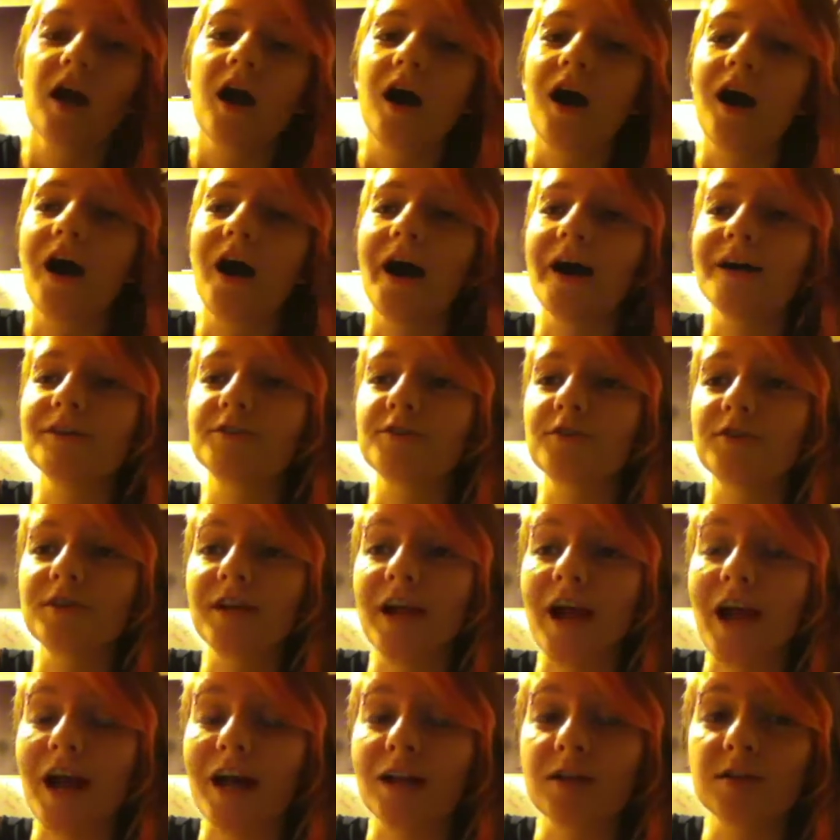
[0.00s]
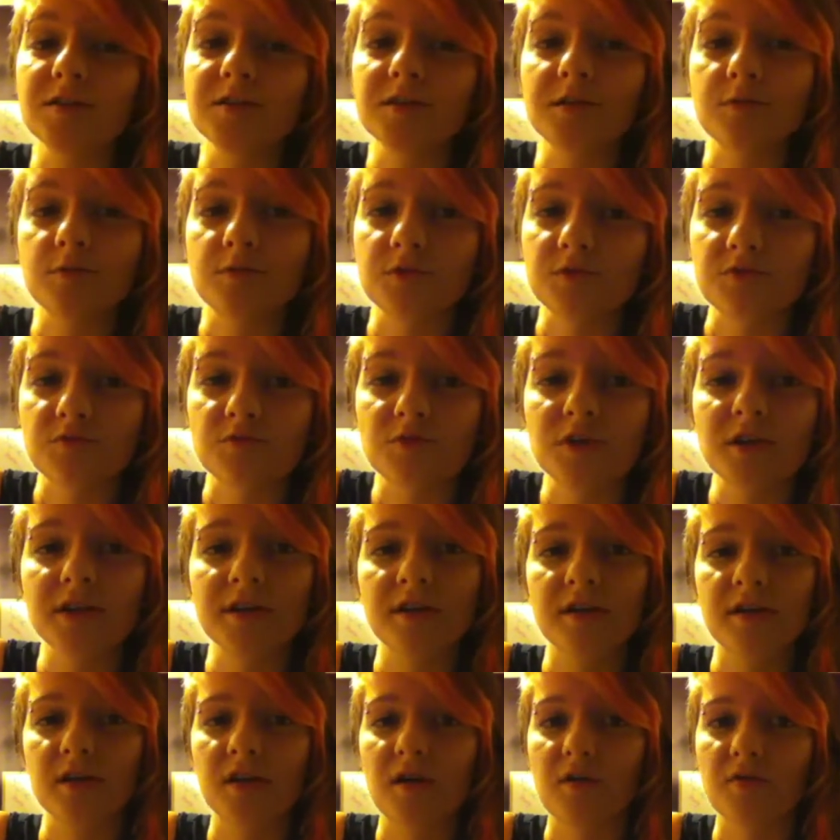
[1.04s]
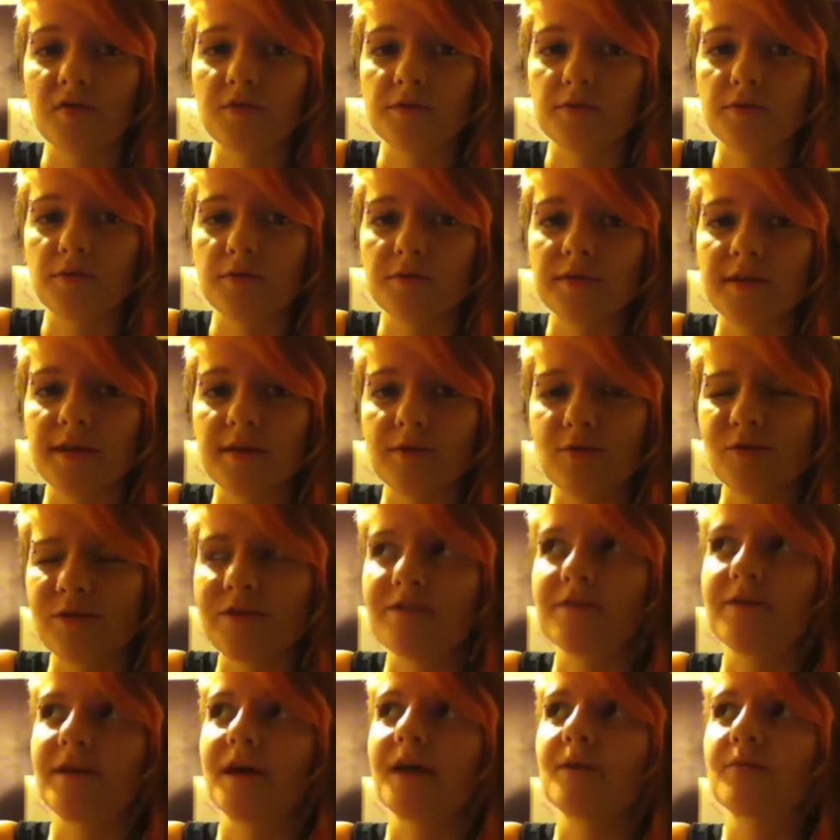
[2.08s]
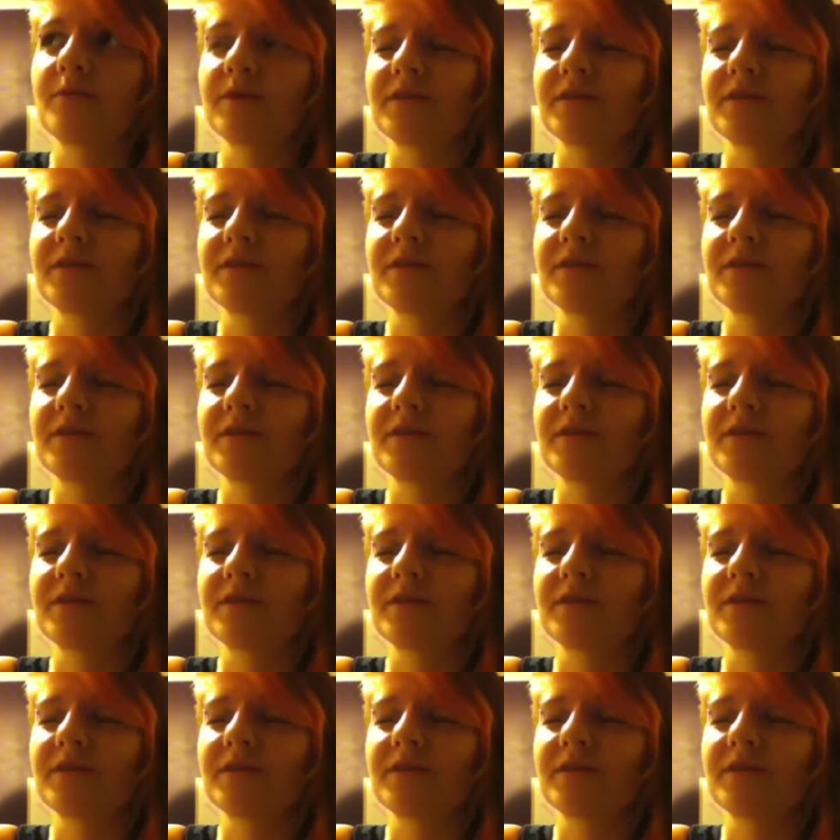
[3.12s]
I thought Allison was really uncomfortable with that,